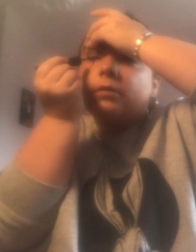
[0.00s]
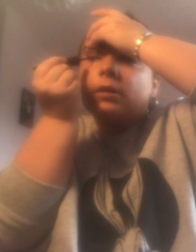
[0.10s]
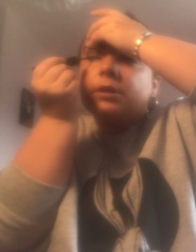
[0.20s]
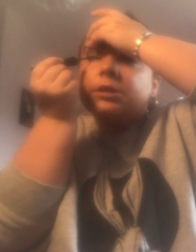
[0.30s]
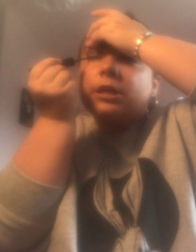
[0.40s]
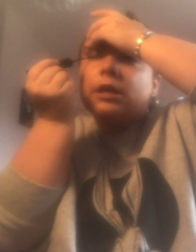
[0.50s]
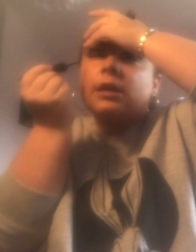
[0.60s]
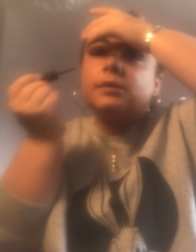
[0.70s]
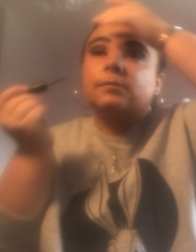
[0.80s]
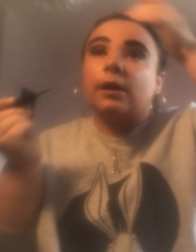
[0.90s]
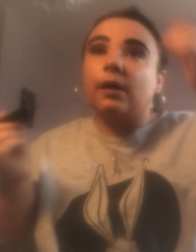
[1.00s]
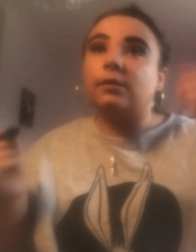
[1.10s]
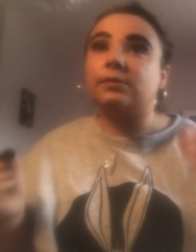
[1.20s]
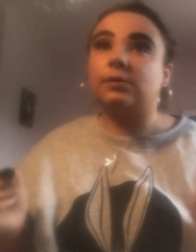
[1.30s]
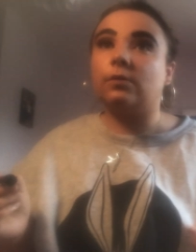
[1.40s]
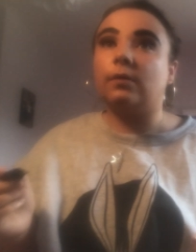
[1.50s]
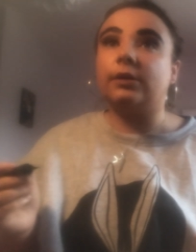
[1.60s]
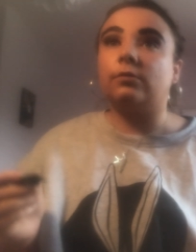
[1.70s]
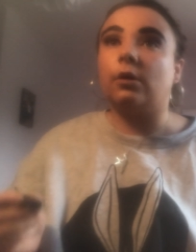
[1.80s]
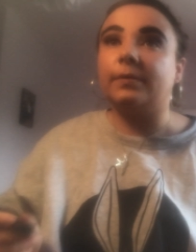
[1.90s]
be really shaky as well, so
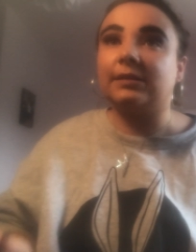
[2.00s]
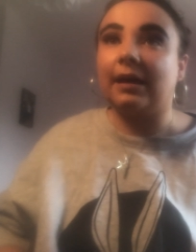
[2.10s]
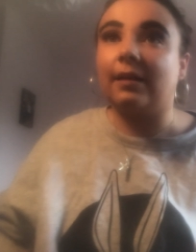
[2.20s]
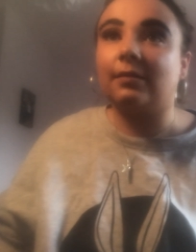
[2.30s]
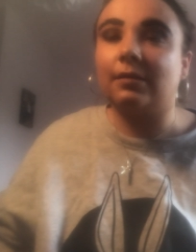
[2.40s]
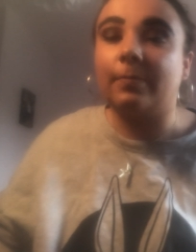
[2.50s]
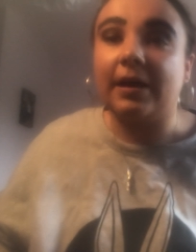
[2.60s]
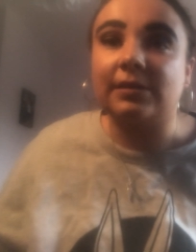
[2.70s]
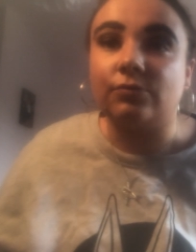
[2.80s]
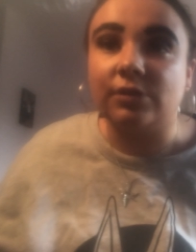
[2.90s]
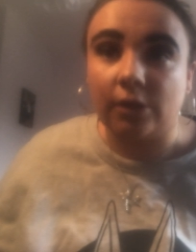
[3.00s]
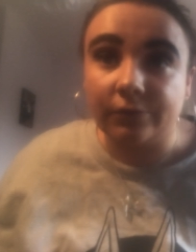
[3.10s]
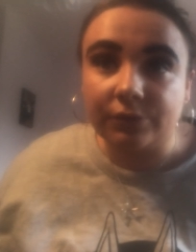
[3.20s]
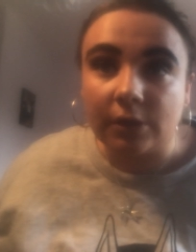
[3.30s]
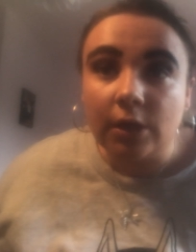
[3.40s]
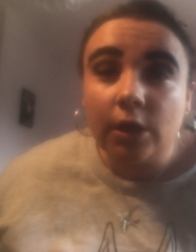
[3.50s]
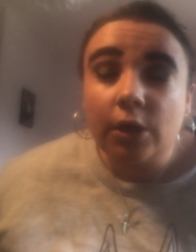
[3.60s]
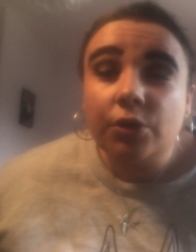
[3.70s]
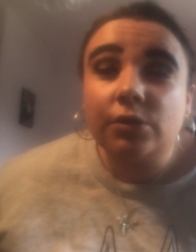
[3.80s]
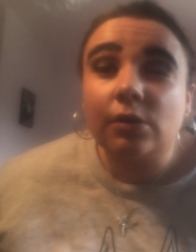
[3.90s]
I don't always get the best result.
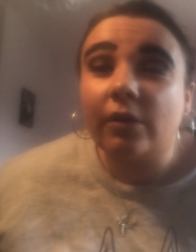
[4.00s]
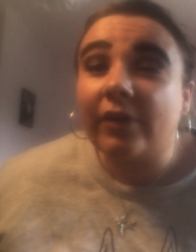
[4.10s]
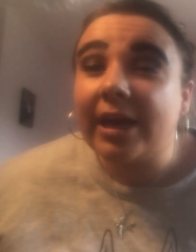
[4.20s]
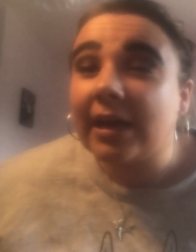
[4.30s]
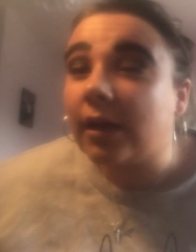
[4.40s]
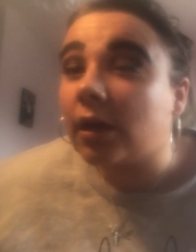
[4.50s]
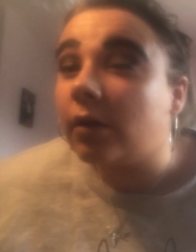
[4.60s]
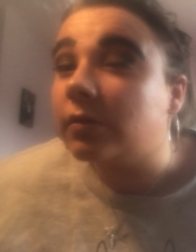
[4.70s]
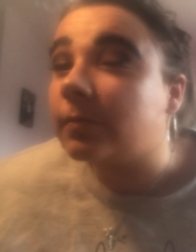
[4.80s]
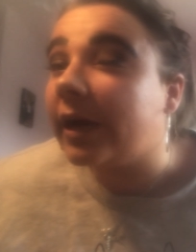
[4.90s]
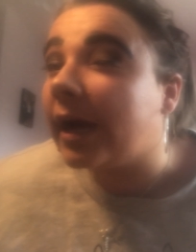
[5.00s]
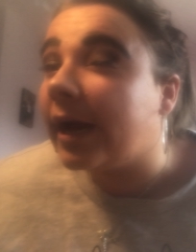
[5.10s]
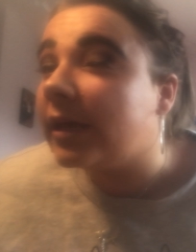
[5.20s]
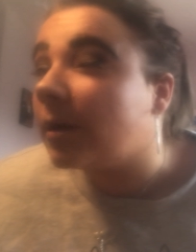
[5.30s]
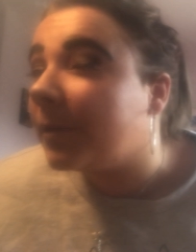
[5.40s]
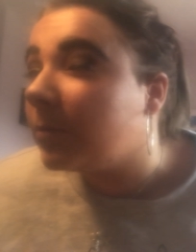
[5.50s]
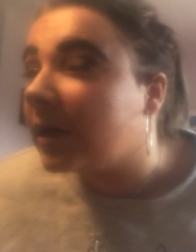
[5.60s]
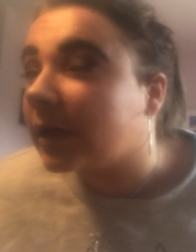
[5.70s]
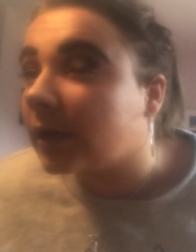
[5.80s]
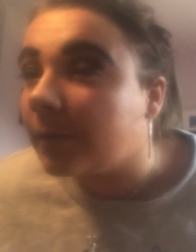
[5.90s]
So if I kind of close my eye, that might
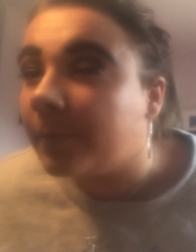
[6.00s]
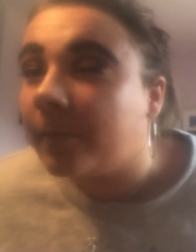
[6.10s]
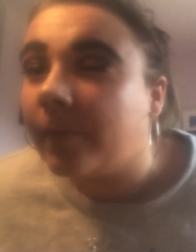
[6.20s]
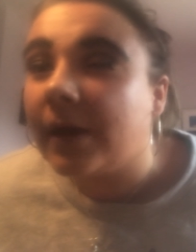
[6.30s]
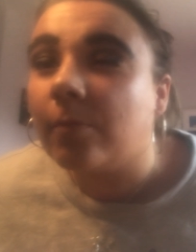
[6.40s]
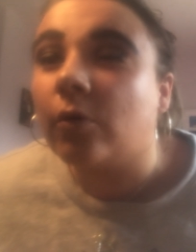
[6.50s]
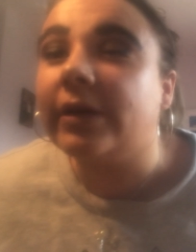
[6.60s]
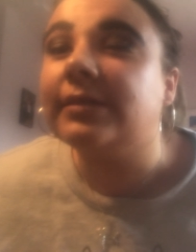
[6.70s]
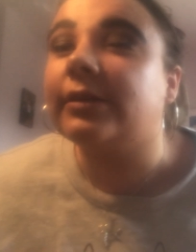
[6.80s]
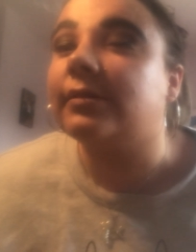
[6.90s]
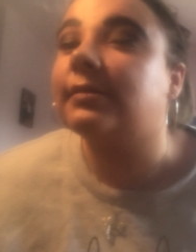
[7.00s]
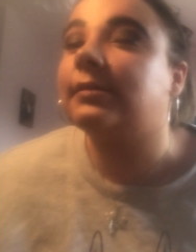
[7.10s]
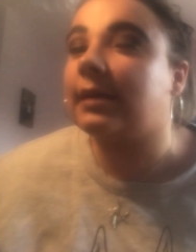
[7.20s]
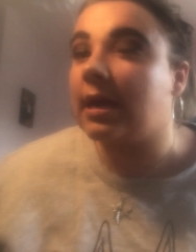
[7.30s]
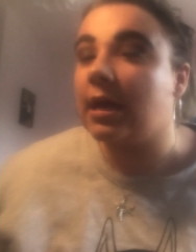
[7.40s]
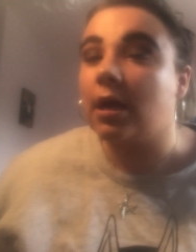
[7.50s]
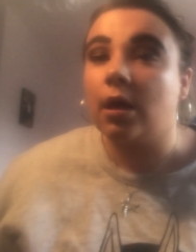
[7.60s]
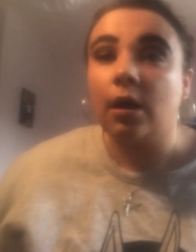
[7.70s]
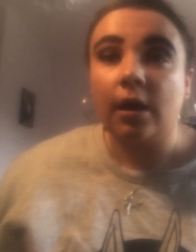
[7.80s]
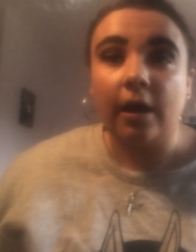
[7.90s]
make it a bit more easier to see.
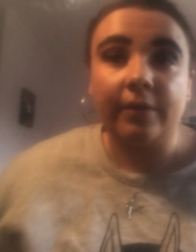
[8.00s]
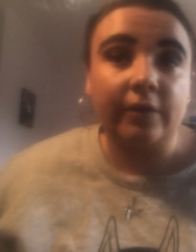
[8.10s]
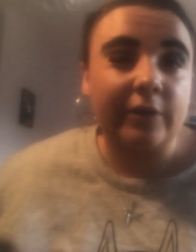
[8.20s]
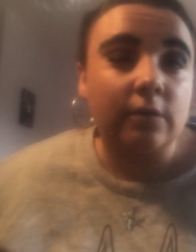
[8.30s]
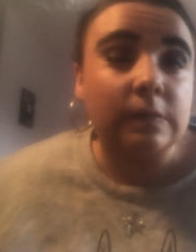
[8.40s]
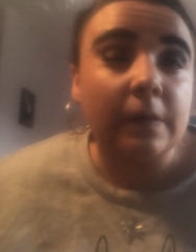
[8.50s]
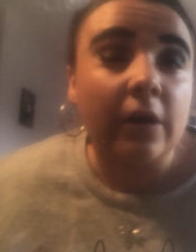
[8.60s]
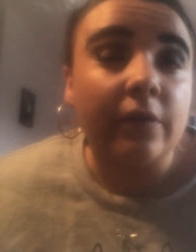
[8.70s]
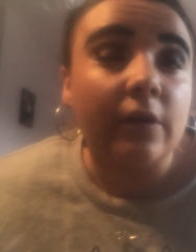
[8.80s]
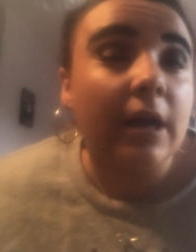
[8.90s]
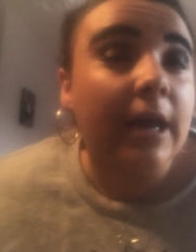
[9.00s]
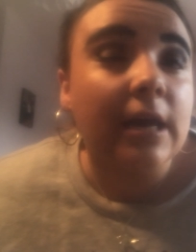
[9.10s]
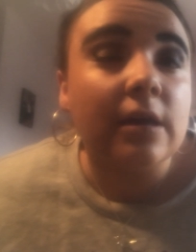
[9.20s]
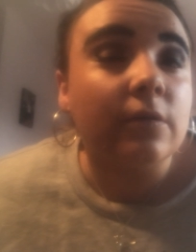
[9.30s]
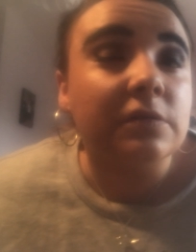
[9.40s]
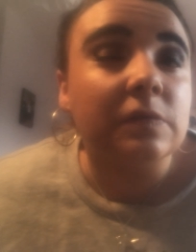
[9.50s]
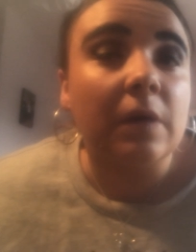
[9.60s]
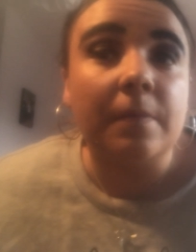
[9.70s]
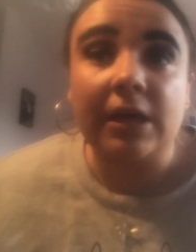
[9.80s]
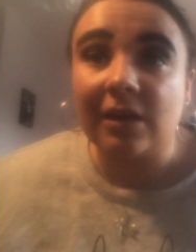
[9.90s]
And then if I close my other eye, it also
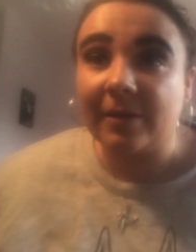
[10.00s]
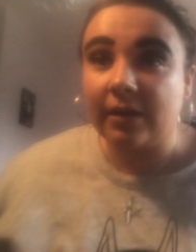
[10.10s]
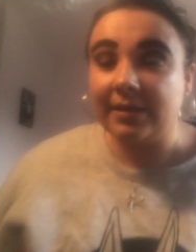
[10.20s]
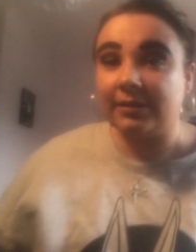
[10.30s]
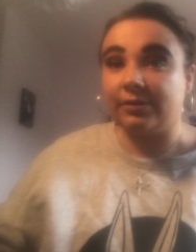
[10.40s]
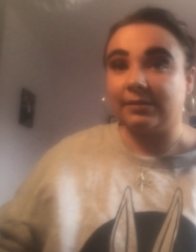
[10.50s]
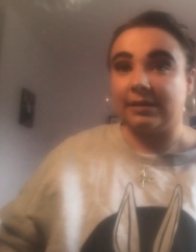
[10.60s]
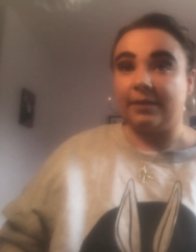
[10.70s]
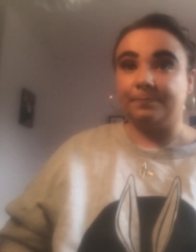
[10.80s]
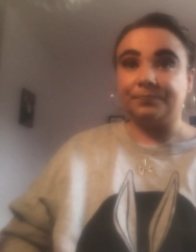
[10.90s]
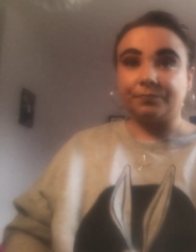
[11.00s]
might make it a bit easier to see.